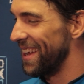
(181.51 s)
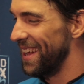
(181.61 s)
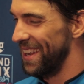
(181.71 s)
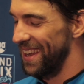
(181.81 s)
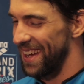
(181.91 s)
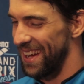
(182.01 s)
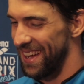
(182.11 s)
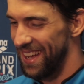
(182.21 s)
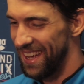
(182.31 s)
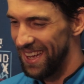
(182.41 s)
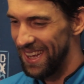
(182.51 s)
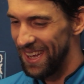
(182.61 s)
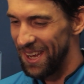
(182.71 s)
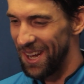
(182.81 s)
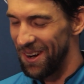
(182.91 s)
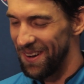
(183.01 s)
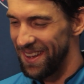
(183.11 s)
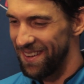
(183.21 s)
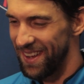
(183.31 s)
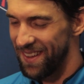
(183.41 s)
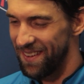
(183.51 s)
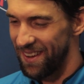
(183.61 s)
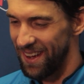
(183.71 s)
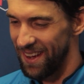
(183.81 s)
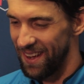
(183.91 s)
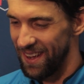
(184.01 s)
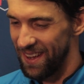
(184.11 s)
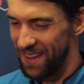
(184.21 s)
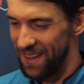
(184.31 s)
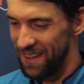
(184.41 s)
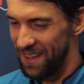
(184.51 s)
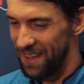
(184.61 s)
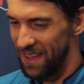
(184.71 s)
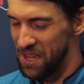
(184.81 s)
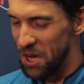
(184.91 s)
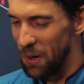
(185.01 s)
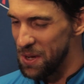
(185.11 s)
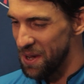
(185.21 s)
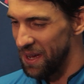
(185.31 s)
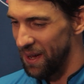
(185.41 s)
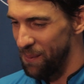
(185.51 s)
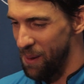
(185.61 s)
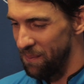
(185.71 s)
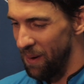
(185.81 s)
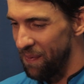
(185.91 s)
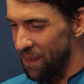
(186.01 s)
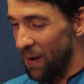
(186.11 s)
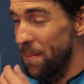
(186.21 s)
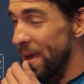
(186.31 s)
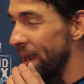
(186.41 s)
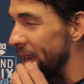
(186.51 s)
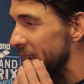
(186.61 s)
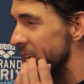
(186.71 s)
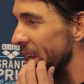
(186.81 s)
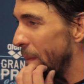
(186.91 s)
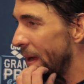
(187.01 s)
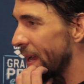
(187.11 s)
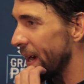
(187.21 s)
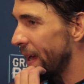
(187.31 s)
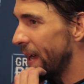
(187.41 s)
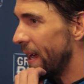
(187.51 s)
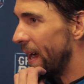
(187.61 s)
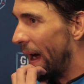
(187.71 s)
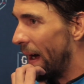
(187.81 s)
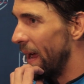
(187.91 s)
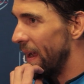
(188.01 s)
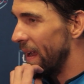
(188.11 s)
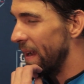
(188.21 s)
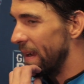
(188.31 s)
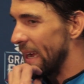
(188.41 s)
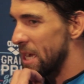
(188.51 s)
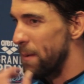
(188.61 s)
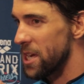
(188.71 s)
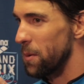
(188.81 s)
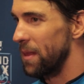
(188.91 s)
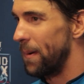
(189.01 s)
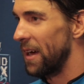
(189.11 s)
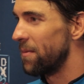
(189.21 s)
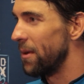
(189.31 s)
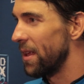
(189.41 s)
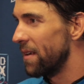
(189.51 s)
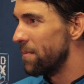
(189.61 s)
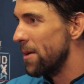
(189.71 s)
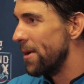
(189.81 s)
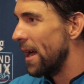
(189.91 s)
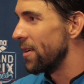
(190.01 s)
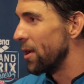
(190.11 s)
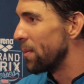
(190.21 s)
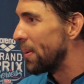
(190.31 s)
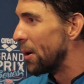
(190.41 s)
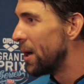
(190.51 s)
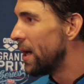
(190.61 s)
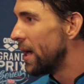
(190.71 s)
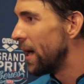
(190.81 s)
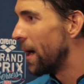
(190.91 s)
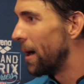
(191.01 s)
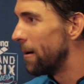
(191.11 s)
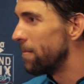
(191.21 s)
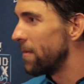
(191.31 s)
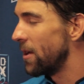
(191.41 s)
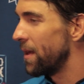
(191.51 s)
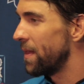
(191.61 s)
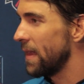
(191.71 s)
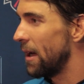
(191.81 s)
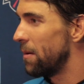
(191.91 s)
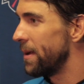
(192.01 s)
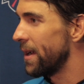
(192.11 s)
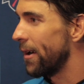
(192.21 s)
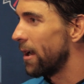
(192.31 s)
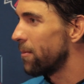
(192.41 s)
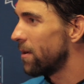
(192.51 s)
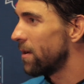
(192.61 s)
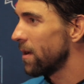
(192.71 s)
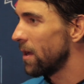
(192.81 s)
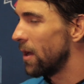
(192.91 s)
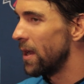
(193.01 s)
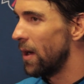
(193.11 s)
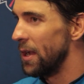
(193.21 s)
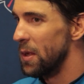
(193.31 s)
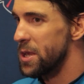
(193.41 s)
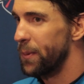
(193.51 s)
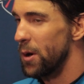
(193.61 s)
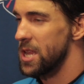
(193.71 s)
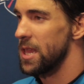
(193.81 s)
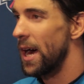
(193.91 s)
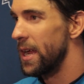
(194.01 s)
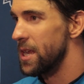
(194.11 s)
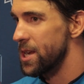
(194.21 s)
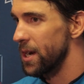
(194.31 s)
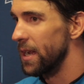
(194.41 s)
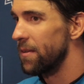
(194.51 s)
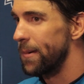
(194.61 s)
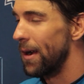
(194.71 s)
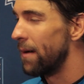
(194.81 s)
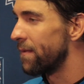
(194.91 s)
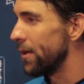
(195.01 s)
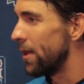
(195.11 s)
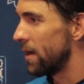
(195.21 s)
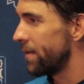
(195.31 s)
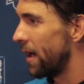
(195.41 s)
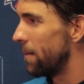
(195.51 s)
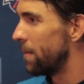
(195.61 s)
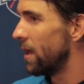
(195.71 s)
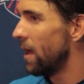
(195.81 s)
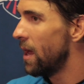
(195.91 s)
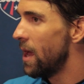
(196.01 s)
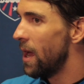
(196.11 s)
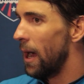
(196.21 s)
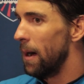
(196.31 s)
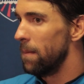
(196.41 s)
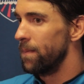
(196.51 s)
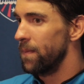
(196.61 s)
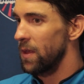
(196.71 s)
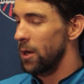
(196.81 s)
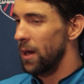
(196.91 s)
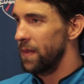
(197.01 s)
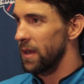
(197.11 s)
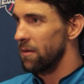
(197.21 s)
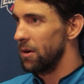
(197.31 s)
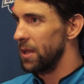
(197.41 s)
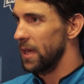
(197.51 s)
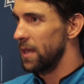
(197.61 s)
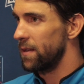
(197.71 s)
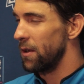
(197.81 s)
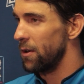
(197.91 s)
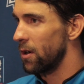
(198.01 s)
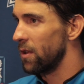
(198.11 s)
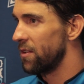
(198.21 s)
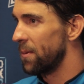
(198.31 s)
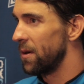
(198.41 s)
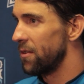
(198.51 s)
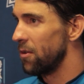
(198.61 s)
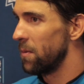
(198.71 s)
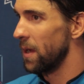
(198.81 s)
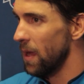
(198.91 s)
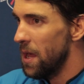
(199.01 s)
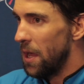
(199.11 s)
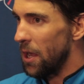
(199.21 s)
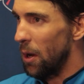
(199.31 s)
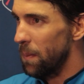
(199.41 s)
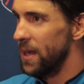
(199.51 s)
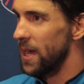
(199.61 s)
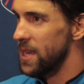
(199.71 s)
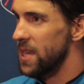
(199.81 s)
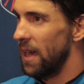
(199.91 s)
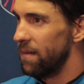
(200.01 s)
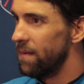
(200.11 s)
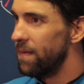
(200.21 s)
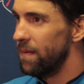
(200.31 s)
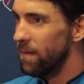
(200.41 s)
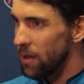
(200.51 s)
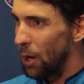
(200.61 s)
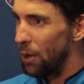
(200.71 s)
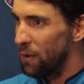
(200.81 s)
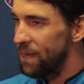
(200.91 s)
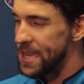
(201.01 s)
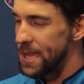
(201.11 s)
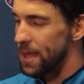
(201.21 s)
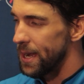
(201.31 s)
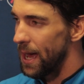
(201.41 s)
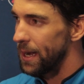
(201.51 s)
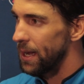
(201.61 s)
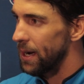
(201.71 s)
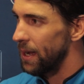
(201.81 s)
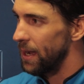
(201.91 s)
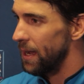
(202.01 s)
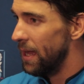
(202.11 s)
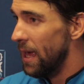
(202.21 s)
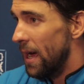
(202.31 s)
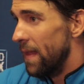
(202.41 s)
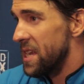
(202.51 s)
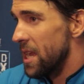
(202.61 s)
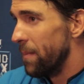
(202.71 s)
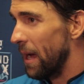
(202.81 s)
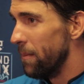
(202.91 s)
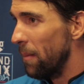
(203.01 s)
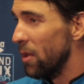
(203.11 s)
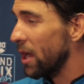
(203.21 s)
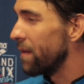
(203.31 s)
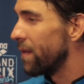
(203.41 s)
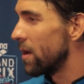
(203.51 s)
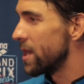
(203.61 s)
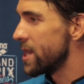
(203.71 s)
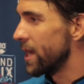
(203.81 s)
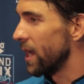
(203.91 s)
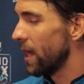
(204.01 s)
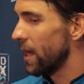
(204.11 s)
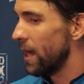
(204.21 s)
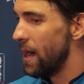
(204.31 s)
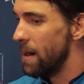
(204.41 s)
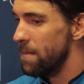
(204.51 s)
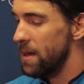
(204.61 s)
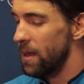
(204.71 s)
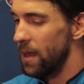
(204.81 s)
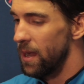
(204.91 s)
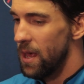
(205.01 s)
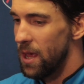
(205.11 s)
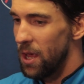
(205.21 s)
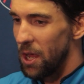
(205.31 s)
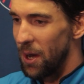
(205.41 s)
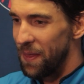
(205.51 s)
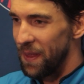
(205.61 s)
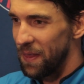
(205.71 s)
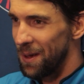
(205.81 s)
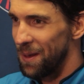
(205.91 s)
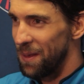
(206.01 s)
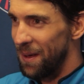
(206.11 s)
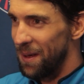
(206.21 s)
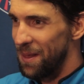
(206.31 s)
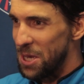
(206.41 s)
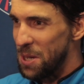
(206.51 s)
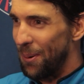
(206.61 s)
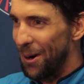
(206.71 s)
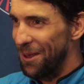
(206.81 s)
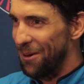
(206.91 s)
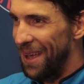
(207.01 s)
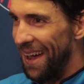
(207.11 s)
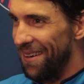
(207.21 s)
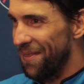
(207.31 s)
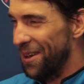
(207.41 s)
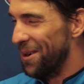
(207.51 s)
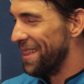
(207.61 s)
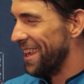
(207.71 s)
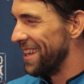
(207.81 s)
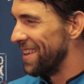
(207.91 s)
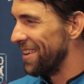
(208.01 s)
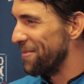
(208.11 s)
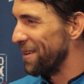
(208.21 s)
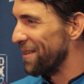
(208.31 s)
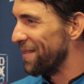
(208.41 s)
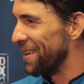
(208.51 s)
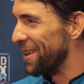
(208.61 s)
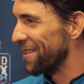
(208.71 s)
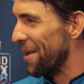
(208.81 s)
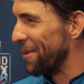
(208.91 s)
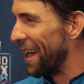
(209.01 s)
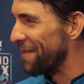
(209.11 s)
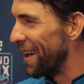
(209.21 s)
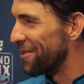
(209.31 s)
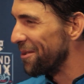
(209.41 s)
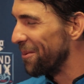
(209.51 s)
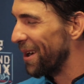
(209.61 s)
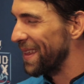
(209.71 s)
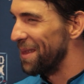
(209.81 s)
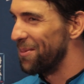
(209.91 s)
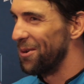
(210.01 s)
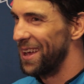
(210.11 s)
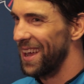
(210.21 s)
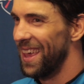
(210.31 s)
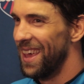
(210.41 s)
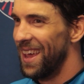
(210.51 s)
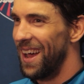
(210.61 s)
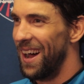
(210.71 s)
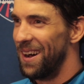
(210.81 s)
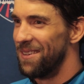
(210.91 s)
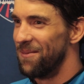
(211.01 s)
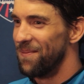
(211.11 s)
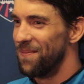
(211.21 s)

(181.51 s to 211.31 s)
and uh, you know it's it's uh, it's always a, a, a, fun meet and exciting meet here uh, and, and especially with the possibility of maybe having a new pool, um, you know, I think that would be incredible. You know, I, know, I, know, this pool has a lot of history and it's been around for a long time, but, um, you know, I think to really continue to grow the sport of swimming, you know, it'd be nice to have, you know, a new facility down here, and, and that's something I'm, I'm, looking forward to seeing. Um, and, and, you know, I think the, the, the, support that we have, you know, with the kids slapping, you know, slapping high fives when you walk down the pool deck, um,